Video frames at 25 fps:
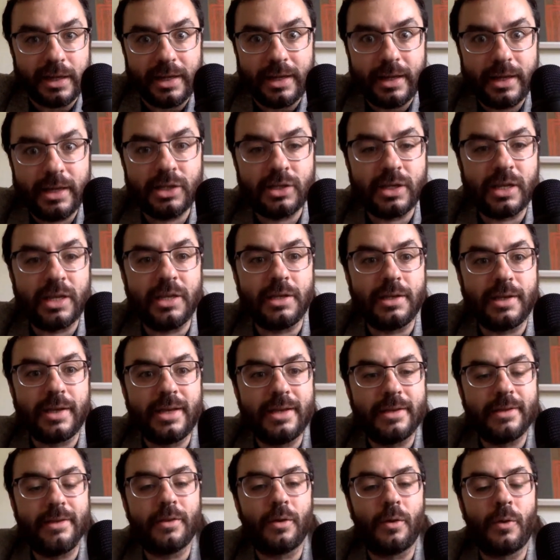
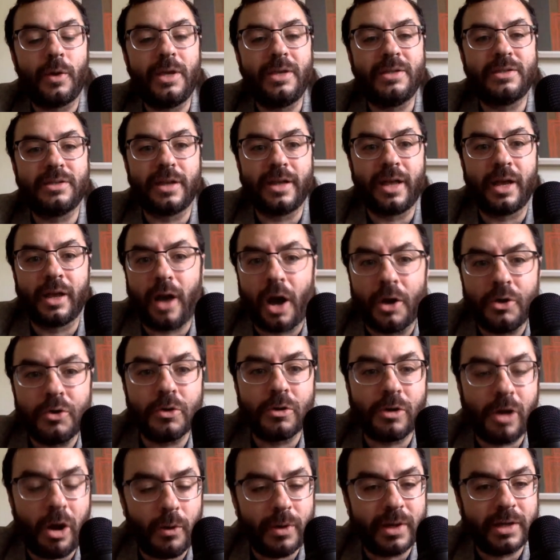He's
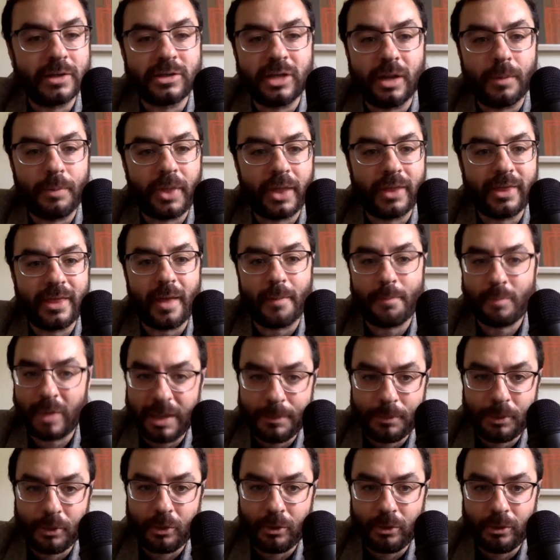undergoing something that
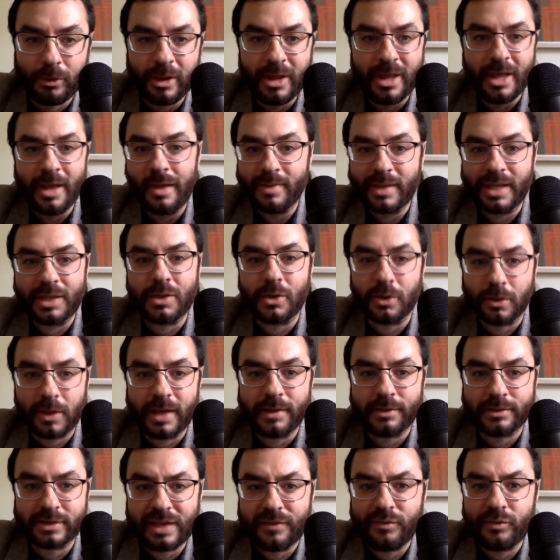people in their
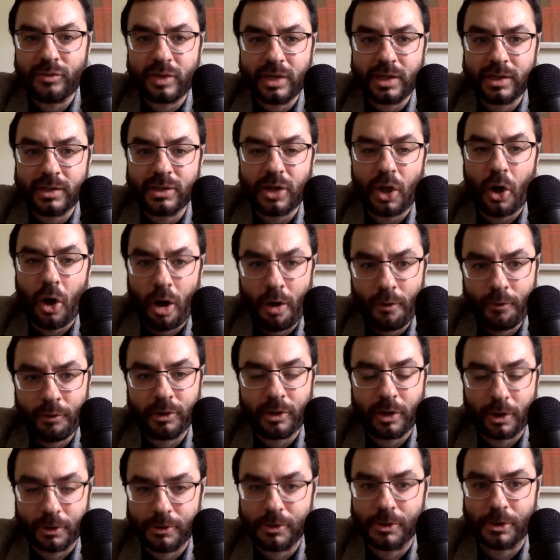late 70s
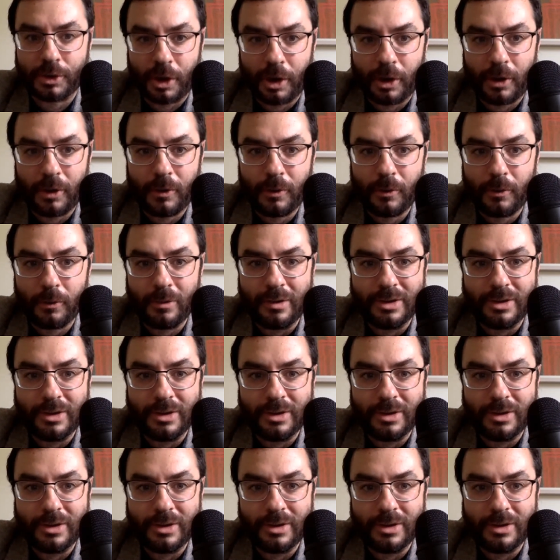often undergo,